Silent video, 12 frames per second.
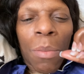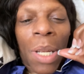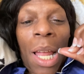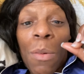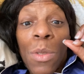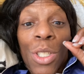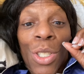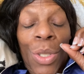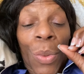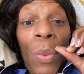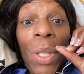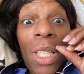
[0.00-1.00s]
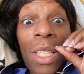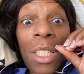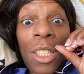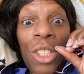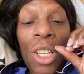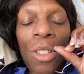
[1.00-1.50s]
but I was doing it
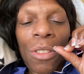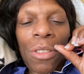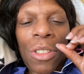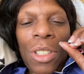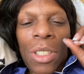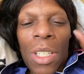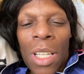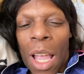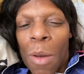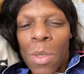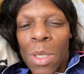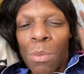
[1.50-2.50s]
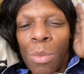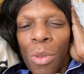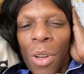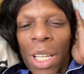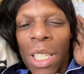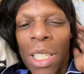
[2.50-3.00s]
in a church and I was
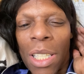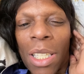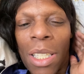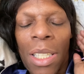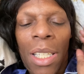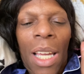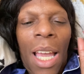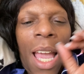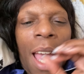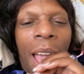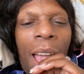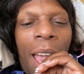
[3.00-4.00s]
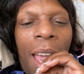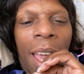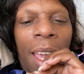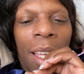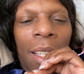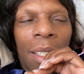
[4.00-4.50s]
braiding it.
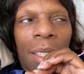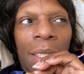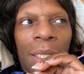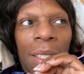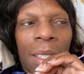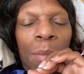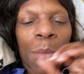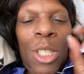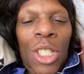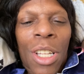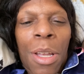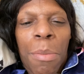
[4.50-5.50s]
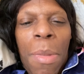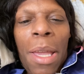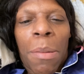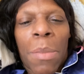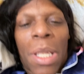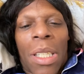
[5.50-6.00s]
And Missionary
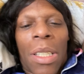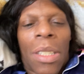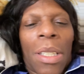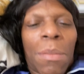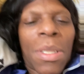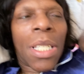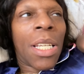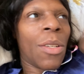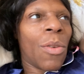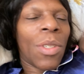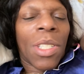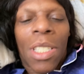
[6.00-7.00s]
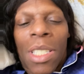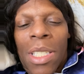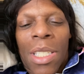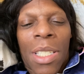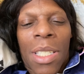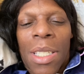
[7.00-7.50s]
Macmillan, I'm seeing all
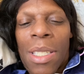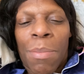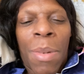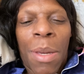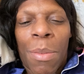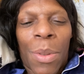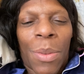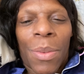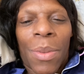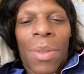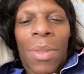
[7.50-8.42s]
these people.